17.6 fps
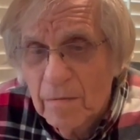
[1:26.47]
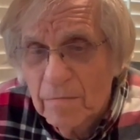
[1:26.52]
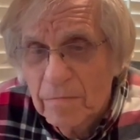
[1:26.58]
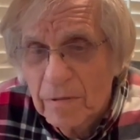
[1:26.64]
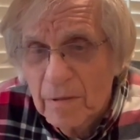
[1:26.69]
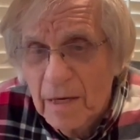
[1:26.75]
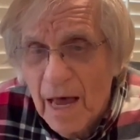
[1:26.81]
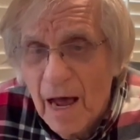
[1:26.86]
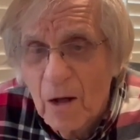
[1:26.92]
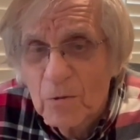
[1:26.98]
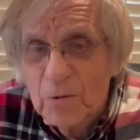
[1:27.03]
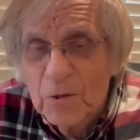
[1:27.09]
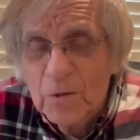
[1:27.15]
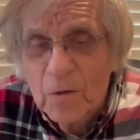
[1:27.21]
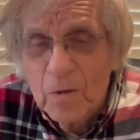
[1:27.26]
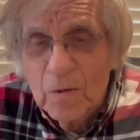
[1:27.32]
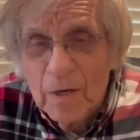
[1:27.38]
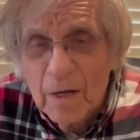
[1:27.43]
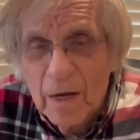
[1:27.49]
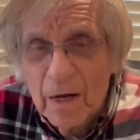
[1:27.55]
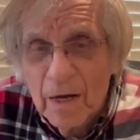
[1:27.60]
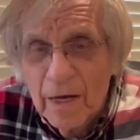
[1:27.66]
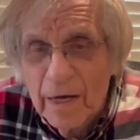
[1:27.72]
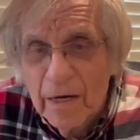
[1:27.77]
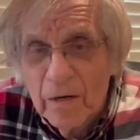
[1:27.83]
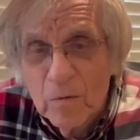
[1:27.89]
council.
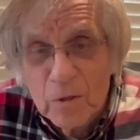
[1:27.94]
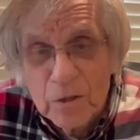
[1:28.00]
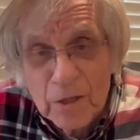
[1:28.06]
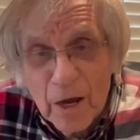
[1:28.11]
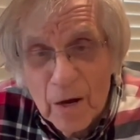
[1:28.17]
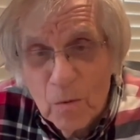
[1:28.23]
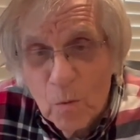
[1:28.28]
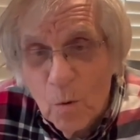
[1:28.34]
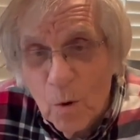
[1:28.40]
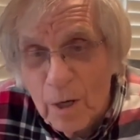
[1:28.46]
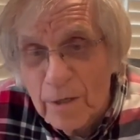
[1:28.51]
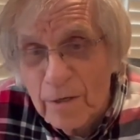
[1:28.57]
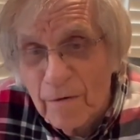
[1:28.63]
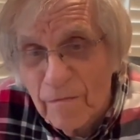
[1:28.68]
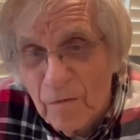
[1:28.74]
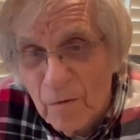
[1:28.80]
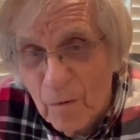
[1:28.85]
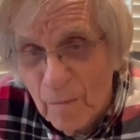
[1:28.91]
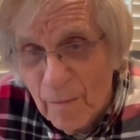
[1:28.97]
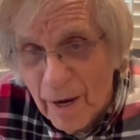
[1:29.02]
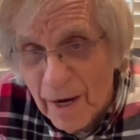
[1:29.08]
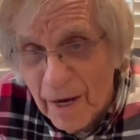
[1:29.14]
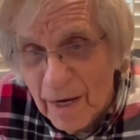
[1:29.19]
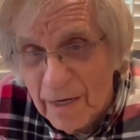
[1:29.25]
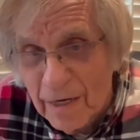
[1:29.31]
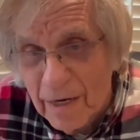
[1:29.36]
He was a wonderful
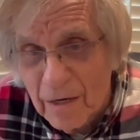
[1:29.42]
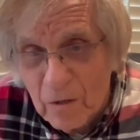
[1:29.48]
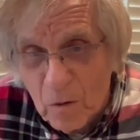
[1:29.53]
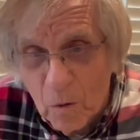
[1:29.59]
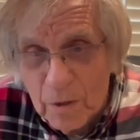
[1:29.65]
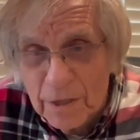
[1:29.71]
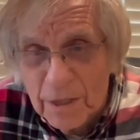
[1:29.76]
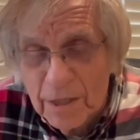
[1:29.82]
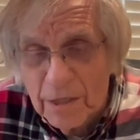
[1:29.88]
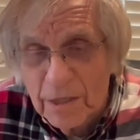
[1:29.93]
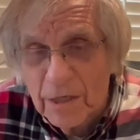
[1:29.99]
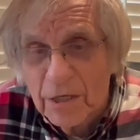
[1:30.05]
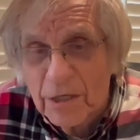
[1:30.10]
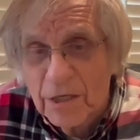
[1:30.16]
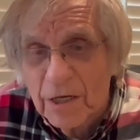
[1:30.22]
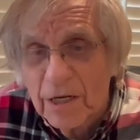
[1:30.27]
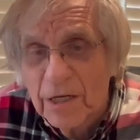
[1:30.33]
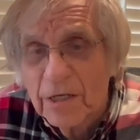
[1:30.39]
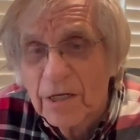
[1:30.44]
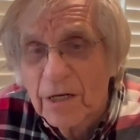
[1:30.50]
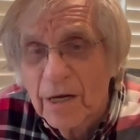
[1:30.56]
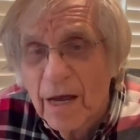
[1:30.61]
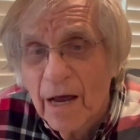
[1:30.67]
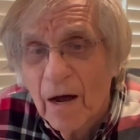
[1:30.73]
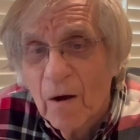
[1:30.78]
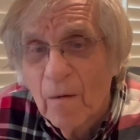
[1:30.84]
man. Of course, he's deceased
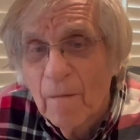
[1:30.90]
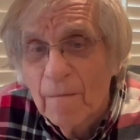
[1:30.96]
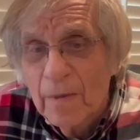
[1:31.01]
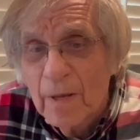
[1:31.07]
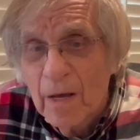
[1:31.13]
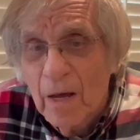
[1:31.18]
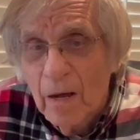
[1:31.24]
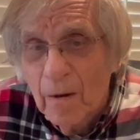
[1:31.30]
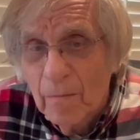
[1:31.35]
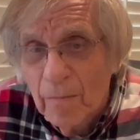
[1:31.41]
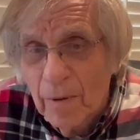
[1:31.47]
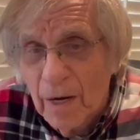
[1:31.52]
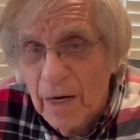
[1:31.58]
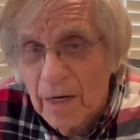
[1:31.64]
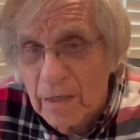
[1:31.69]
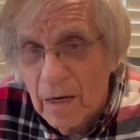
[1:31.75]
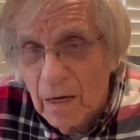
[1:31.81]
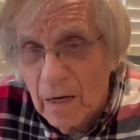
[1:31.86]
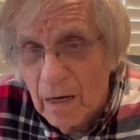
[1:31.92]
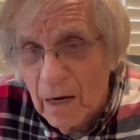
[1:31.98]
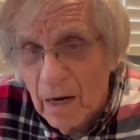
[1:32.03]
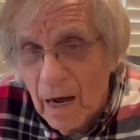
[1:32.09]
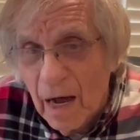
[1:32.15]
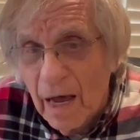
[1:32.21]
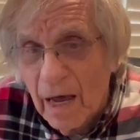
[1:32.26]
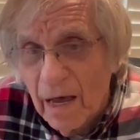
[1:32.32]
now, but
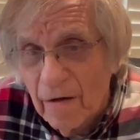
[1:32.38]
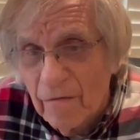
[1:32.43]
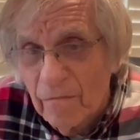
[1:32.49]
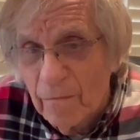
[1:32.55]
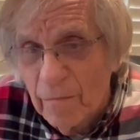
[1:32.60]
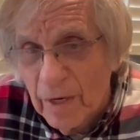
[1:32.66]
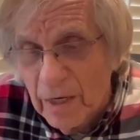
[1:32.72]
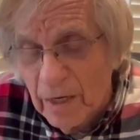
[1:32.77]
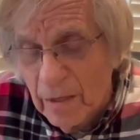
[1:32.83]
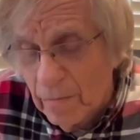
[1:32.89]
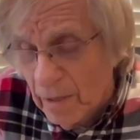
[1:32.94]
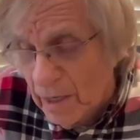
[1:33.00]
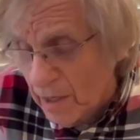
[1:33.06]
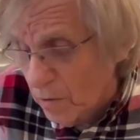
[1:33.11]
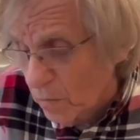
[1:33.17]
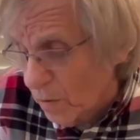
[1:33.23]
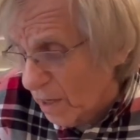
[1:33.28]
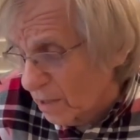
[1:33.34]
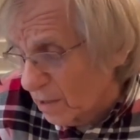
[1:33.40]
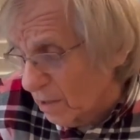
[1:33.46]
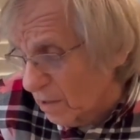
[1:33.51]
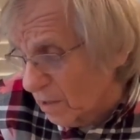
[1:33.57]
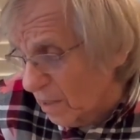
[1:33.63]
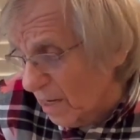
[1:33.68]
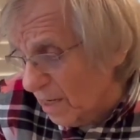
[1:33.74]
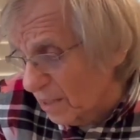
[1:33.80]
I have many
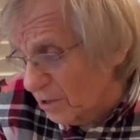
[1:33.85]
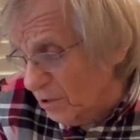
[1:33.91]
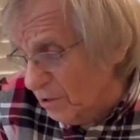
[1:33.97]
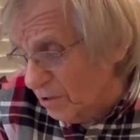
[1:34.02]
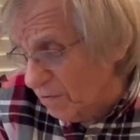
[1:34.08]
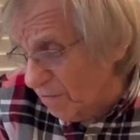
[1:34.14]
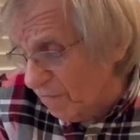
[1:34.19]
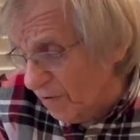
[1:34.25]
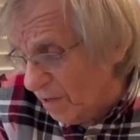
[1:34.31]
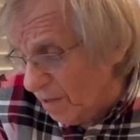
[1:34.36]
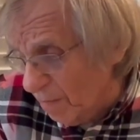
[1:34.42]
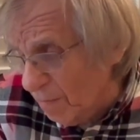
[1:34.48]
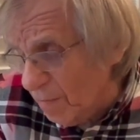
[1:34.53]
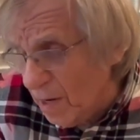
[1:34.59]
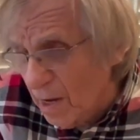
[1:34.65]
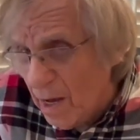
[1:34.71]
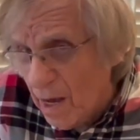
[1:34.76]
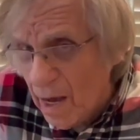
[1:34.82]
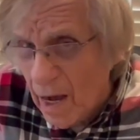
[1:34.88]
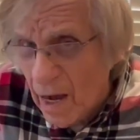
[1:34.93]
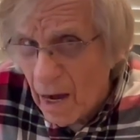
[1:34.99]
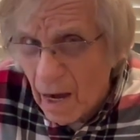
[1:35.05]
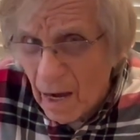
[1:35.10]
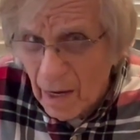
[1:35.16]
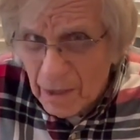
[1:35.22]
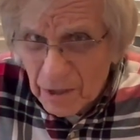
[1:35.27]
recollections of him.
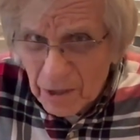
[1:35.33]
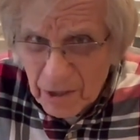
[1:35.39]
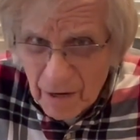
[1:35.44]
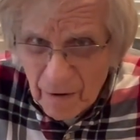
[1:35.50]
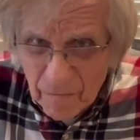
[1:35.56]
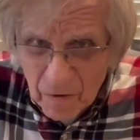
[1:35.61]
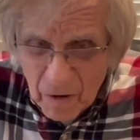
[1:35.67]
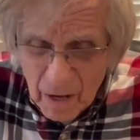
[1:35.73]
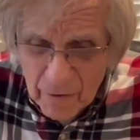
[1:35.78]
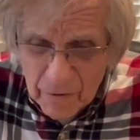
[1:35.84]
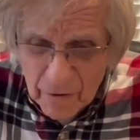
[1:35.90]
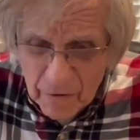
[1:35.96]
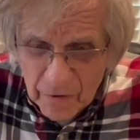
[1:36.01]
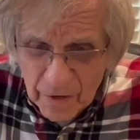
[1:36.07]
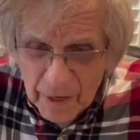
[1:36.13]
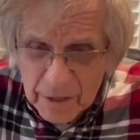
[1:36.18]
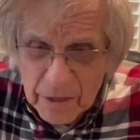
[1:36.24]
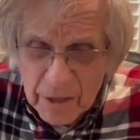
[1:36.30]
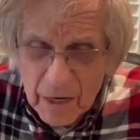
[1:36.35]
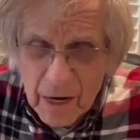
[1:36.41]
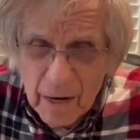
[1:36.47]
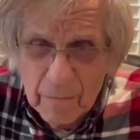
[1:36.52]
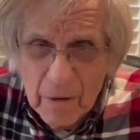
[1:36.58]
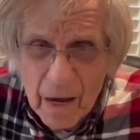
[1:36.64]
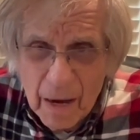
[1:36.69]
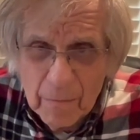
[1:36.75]
Several other things that
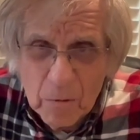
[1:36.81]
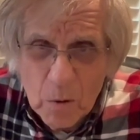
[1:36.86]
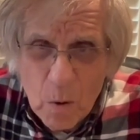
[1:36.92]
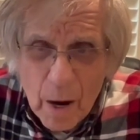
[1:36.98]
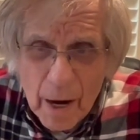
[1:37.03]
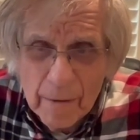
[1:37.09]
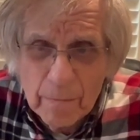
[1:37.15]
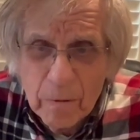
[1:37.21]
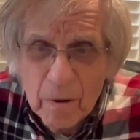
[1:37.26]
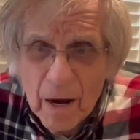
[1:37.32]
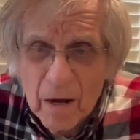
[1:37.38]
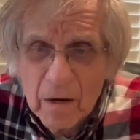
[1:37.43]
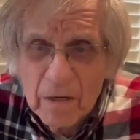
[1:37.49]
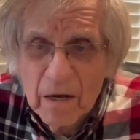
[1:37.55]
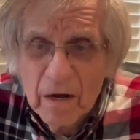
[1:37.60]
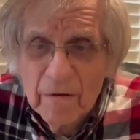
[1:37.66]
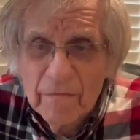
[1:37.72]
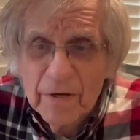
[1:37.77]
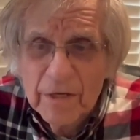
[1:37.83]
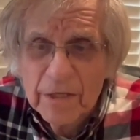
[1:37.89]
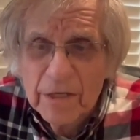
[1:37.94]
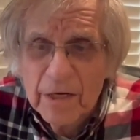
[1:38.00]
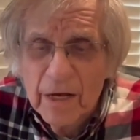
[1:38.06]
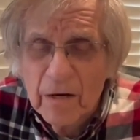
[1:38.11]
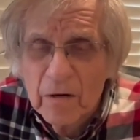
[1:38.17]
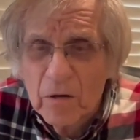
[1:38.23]
I'm quite proud of
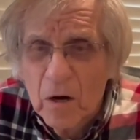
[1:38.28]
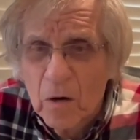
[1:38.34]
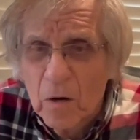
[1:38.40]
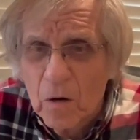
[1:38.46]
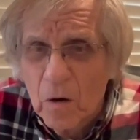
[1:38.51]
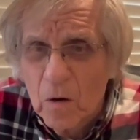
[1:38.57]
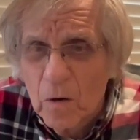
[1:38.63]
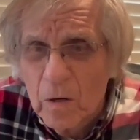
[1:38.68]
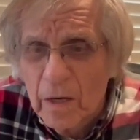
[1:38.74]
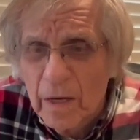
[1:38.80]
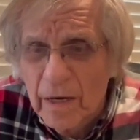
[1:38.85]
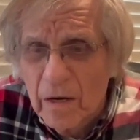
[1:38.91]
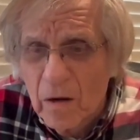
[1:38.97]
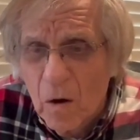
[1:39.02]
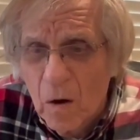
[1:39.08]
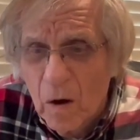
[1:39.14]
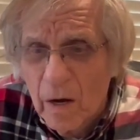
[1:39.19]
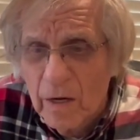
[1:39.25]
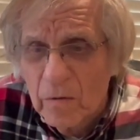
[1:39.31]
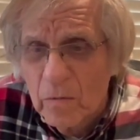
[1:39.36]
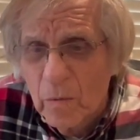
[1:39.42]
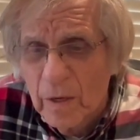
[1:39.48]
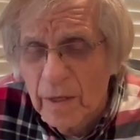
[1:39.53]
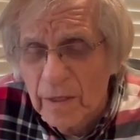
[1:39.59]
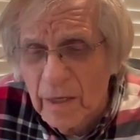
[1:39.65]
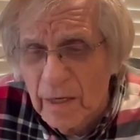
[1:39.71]
is that early on,
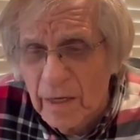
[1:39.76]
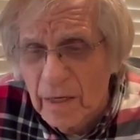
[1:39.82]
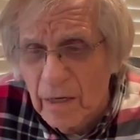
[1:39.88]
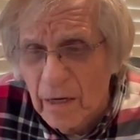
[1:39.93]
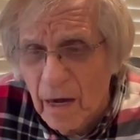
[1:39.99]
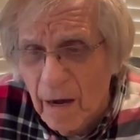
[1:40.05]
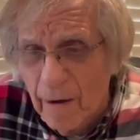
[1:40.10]
when the